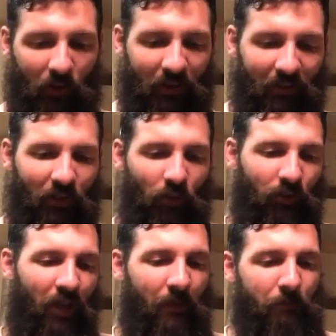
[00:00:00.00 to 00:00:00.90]
single
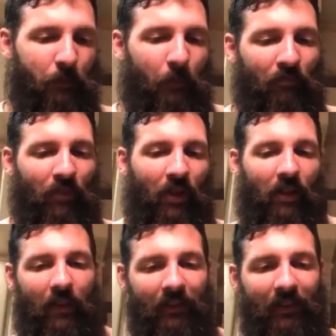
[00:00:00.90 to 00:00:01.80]
day.
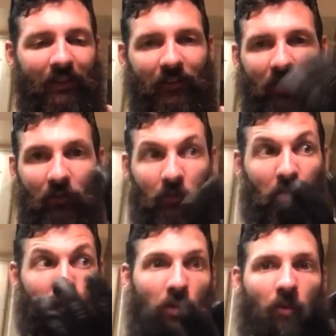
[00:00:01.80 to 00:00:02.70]
They said these gloves were going to
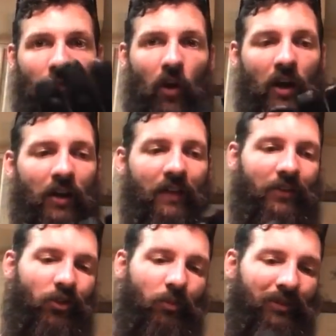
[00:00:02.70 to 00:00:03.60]
show up on Friday. They
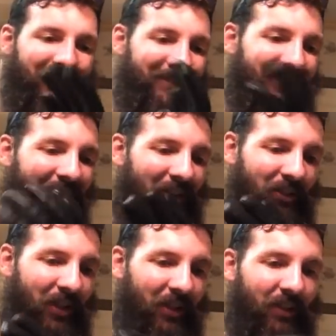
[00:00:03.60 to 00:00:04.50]
showed up on
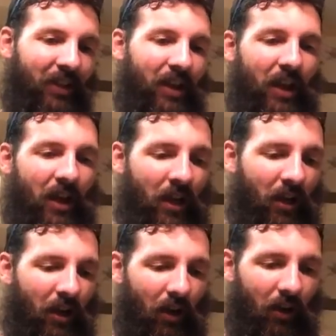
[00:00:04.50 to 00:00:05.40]
Saturday.
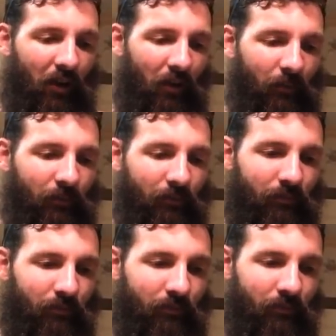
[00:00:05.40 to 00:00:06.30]
I'm
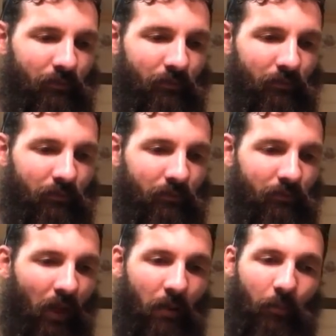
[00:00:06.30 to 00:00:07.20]

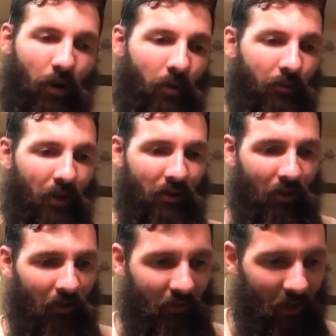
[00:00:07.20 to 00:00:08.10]
pumped. I
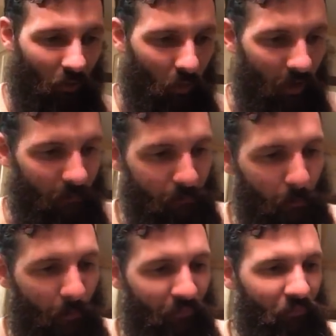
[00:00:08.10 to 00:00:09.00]
just can't wait.
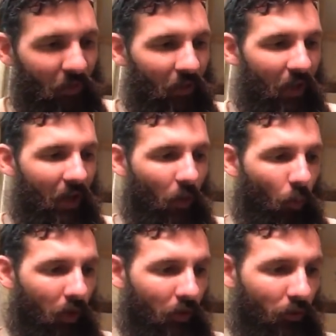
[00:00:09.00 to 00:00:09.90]
And I
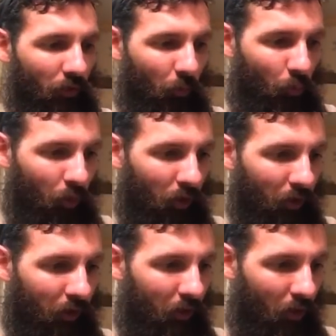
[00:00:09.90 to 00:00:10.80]
want to do some
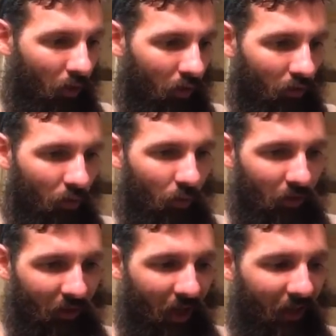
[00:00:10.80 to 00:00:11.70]
really hardcore
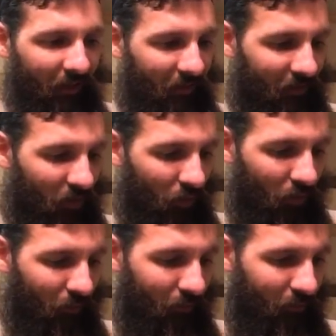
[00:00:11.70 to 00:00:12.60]
tests to them.